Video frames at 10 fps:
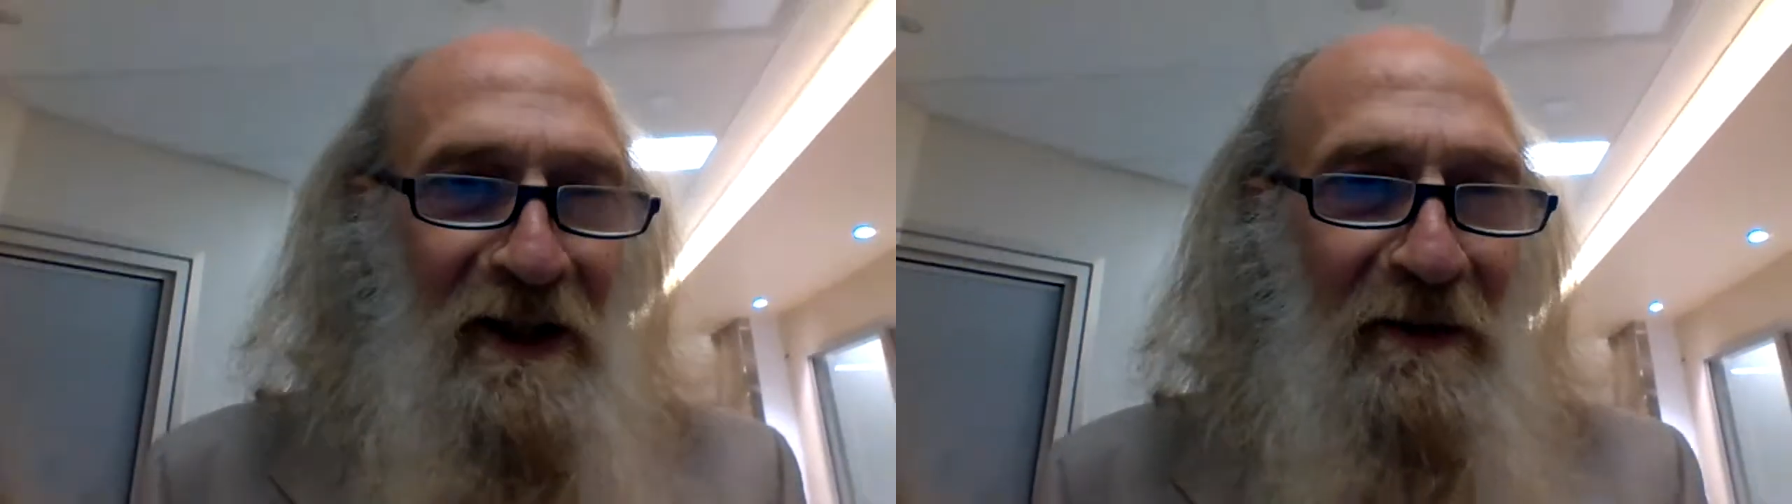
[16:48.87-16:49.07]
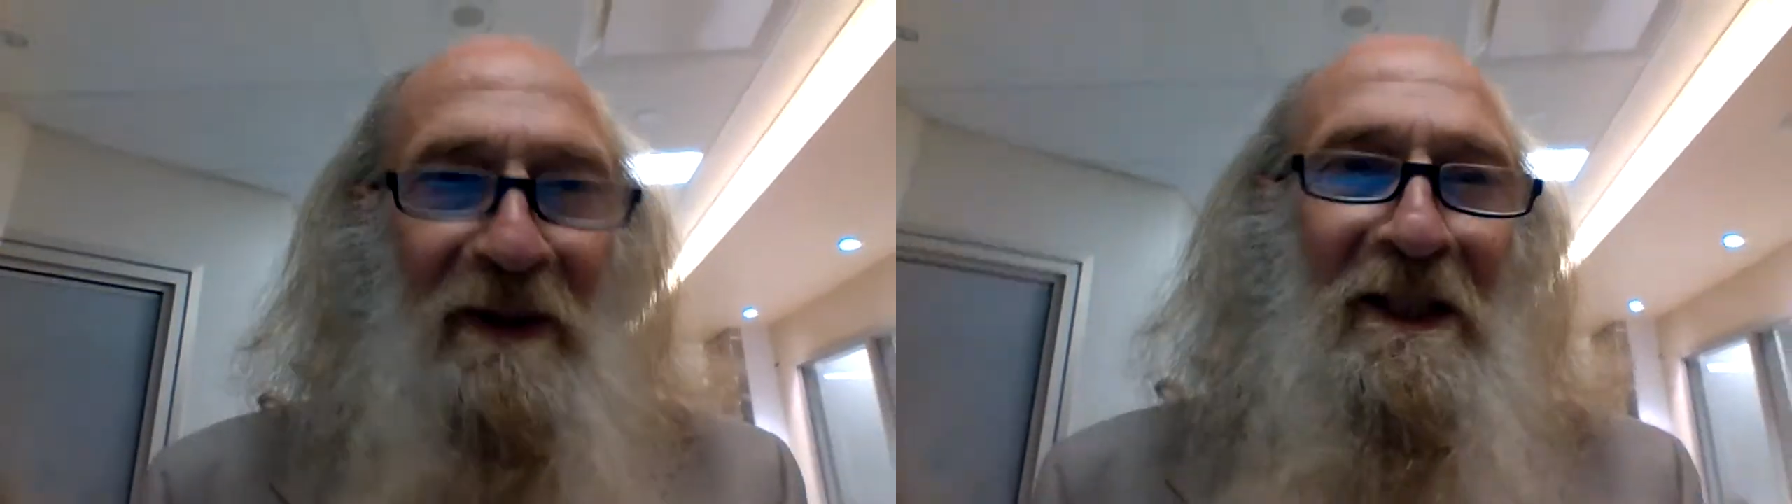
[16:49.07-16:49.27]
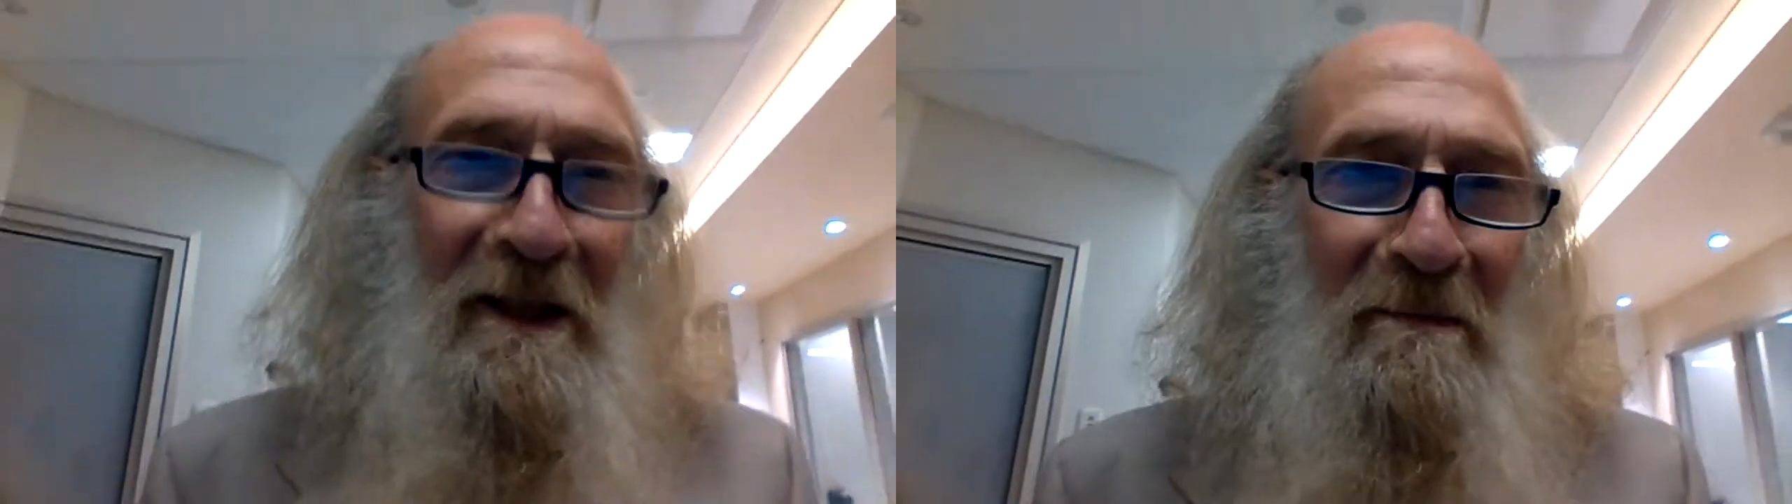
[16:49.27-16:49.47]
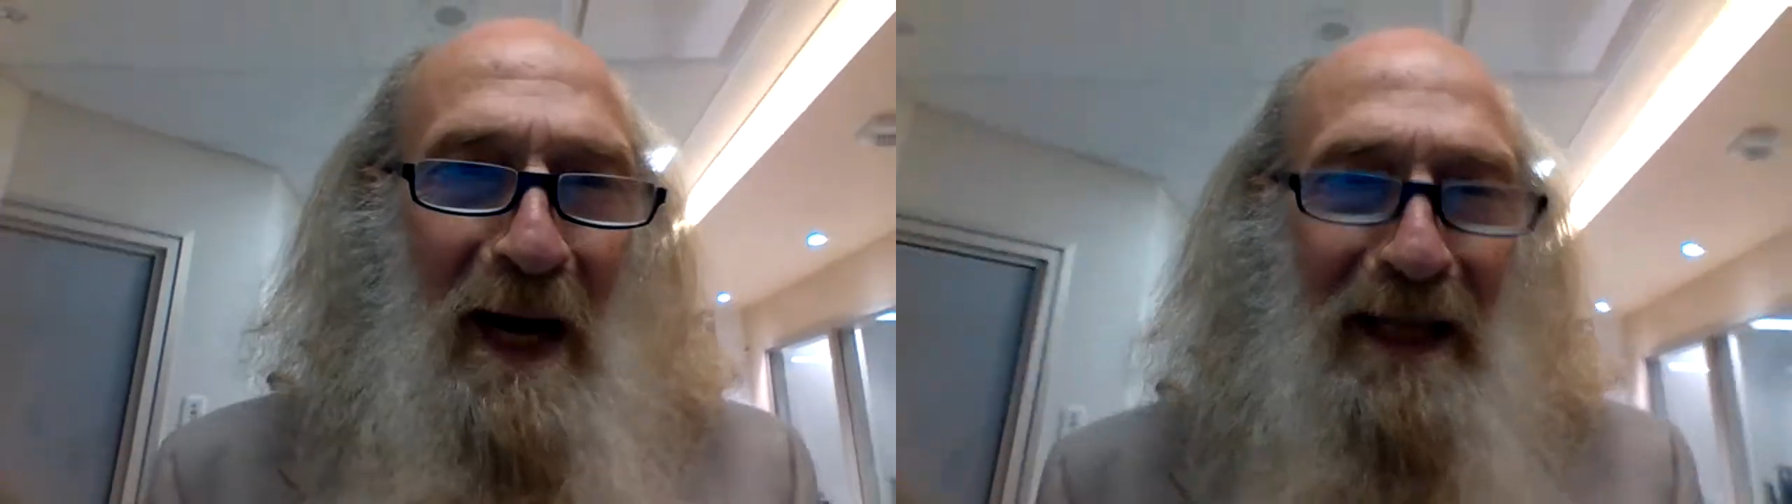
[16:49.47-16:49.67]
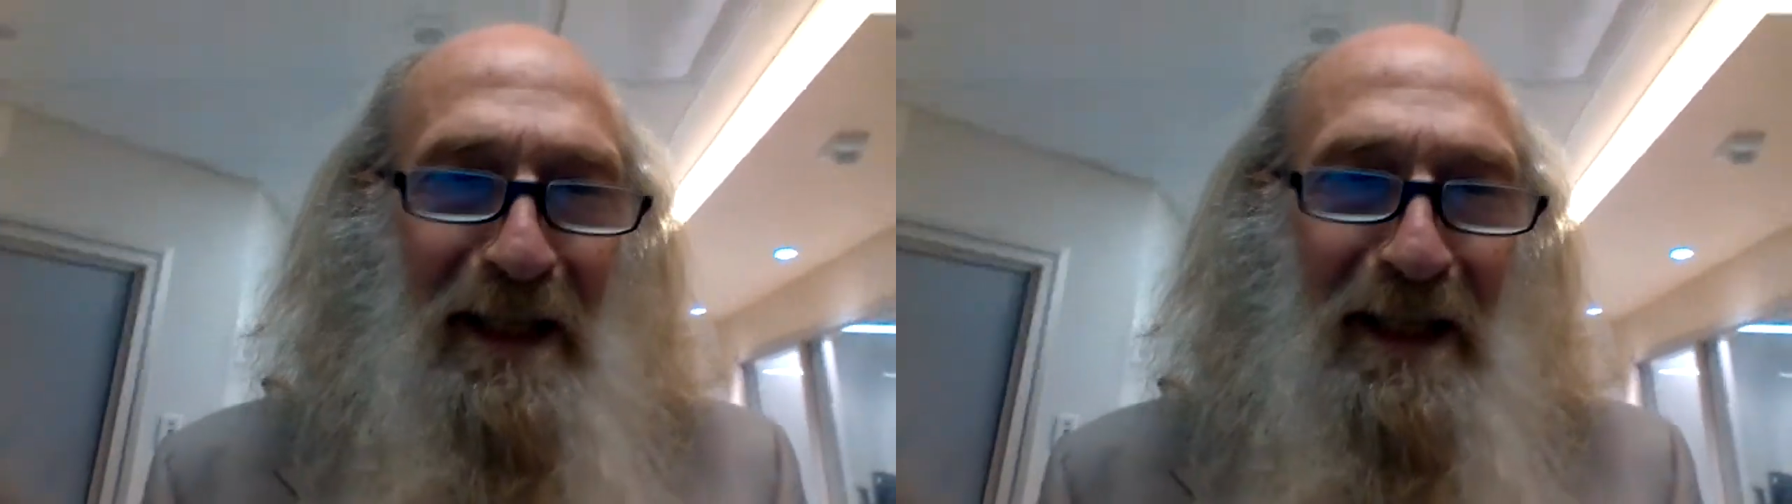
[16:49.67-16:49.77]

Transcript: She was in my